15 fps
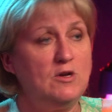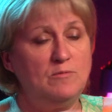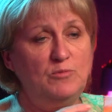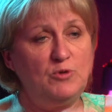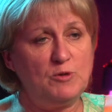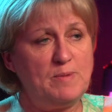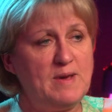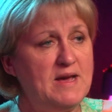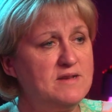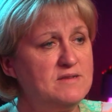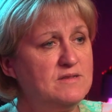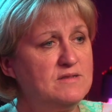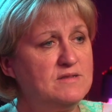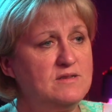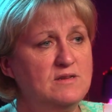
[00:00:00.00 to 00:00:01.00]

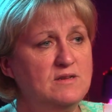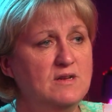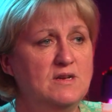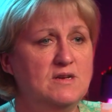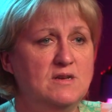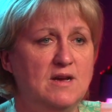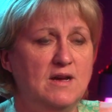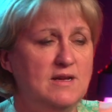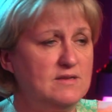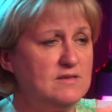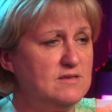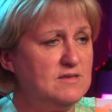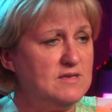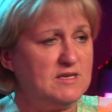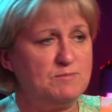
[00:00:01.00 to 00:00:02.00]
Budapest.
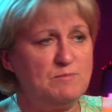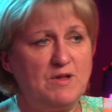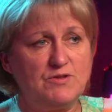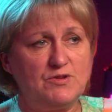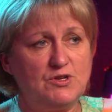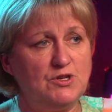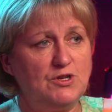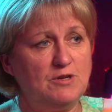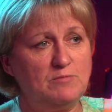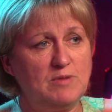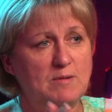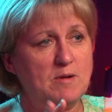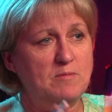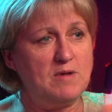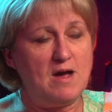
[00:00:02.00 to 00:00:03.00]
It's a 6-month shoot,
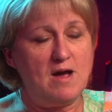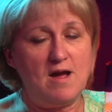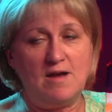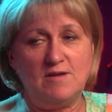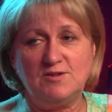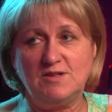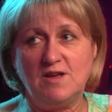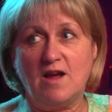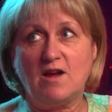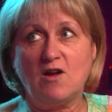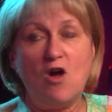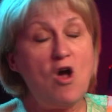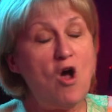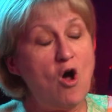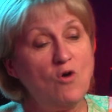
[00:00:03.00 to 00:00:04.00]
blah, blah, blah. And I was like,
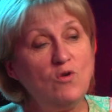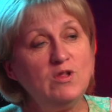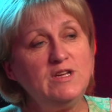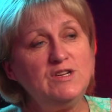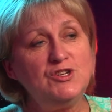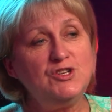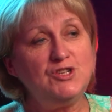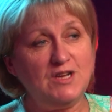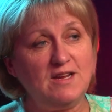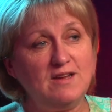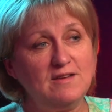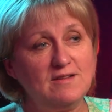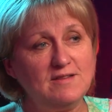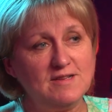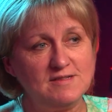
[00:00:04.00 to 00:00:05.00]
holy
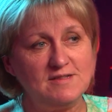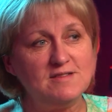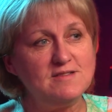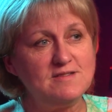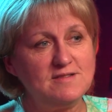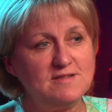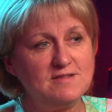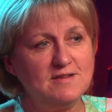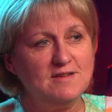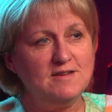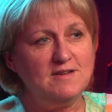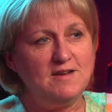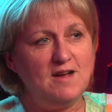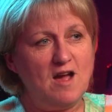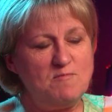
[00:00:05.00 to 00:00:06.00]
shit, I'm
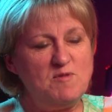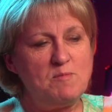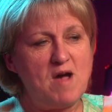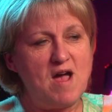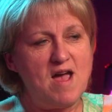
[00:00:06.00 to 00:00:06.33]
going to buy a